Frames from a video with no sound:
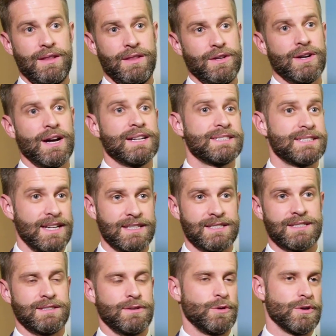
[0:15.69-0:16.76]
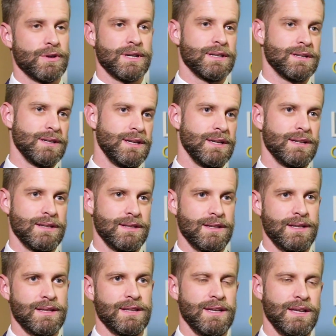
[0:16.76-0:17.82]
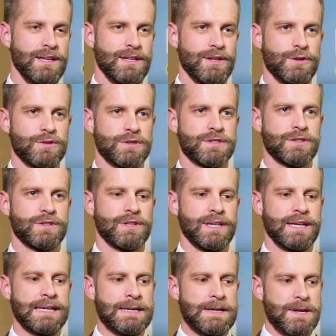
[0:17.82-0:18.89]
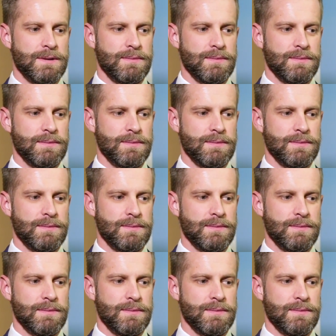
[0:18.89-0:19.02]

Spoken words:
the United States or in the EU, certainly.